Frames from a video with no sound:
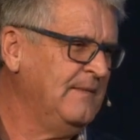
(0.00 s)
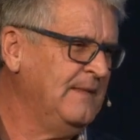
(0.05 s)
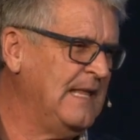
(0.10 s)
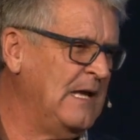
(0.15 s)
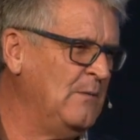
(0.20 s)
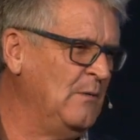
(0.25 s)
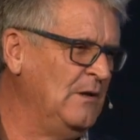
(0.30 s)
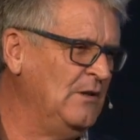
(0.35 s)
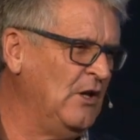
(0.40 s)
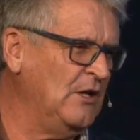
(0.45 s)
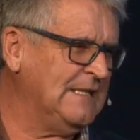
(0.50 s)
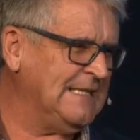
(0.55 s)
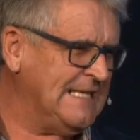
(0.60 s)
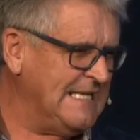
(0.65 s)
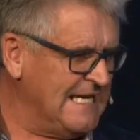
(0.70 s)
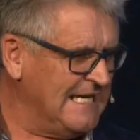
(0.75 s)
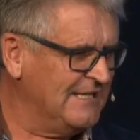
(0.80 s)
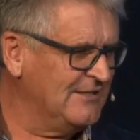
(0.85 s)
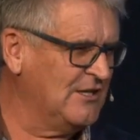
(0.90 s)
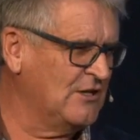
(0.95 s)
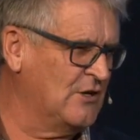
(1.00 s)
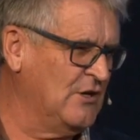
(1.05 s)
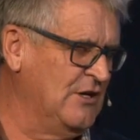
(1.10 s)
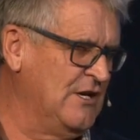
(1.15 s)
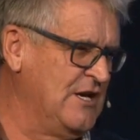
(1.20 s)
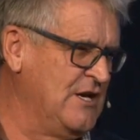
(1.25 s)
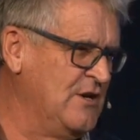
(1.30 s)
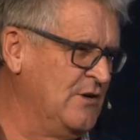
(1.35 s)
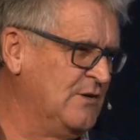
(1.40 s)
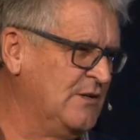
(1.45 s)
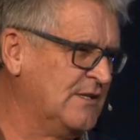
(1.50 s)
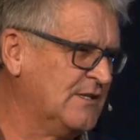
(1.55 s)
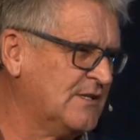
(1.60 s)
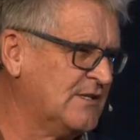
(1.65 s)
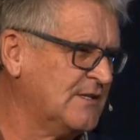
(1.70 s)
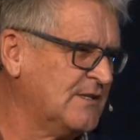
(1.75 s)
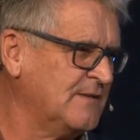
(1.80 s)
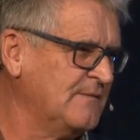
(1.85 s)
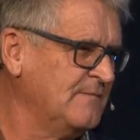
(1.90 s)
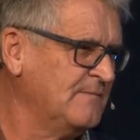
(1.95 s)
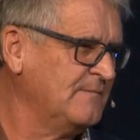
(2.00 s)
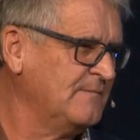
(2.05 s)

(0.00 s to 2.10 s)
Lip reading: they will not hear the good news.